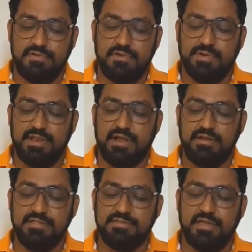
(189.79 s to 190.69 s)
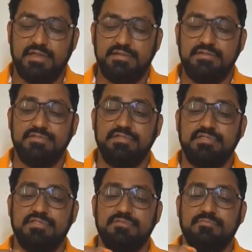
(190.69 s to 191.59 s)
you can understand
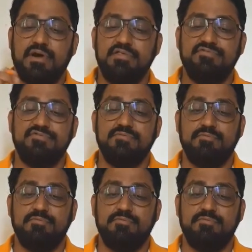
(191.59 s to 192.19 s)
this is much